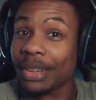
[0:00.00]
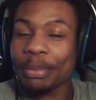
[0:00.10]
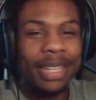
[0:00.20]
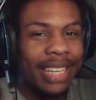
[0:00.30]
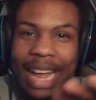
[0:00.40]

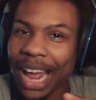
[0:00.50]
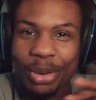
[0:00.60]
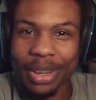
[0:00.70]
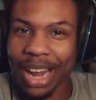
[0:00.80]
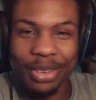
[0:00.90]
But I
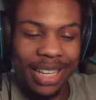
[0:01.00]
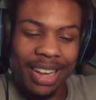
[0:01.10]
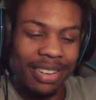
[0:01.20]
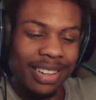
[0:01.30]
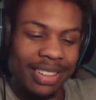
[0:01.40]
don't I don't
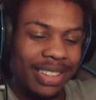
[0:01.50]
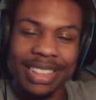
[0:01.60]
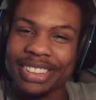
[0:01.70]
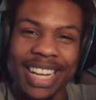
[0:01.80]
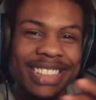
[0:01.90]
count. Uh,
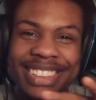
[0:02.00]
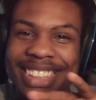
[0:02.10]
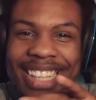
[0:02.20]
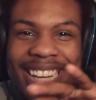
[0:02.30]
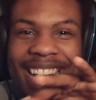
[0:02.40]
okay, just
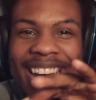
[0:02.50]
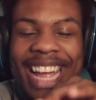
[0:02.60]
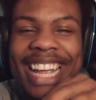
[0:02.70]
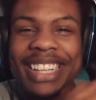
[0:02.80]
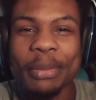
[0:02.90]

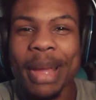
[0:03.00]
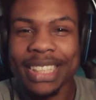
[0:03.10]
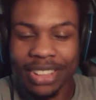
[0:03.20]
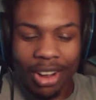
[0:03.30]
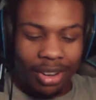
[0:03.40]
eight.
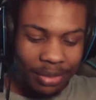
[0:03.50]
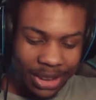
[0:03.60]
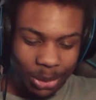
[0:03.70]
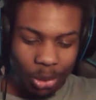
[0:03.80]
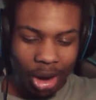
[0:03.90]
Imagine all of
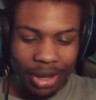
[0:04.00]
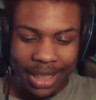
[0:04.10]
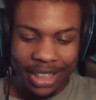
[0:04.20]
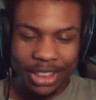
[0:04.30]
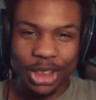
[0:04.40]
us walking
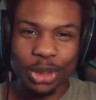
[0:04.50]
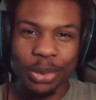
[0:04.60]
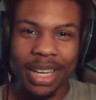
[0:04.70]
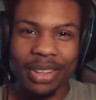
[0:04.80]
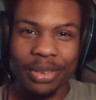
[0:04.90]
in a
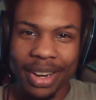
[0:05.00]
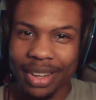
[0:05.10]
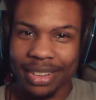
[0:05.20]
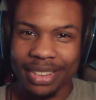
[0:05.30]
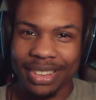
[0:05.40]
street,
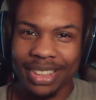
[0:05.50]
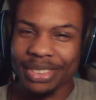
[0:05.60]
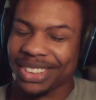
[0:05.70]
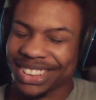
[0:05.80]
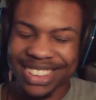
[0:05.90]
right?
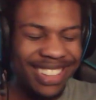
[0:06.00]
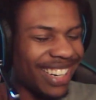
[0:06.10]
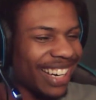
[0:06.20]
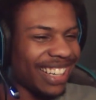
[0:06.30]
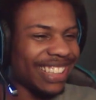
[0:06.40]
We're just,
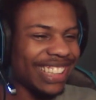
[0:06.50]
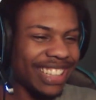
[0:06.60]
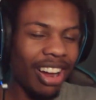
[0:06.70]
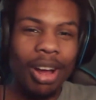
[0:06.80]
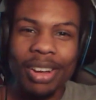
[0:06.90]
ah, eh,
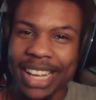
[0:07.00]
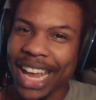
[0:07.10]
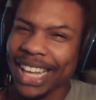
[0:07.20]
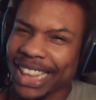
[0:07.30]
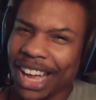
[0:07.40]
all
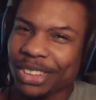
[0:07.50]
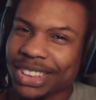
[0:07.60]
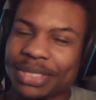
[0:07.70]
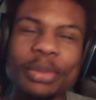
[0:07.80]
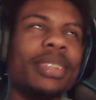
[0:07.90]
8,000?